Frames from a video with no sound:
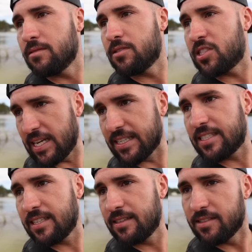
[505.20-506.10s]

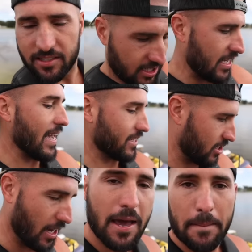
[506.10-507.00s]
6
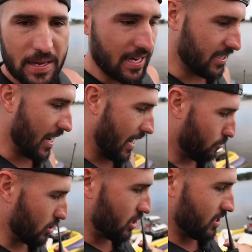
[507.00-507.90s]
psi,
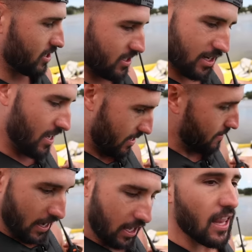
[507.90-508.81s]
which is
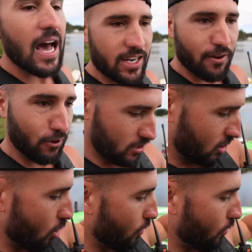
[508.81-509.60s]
a lot different. So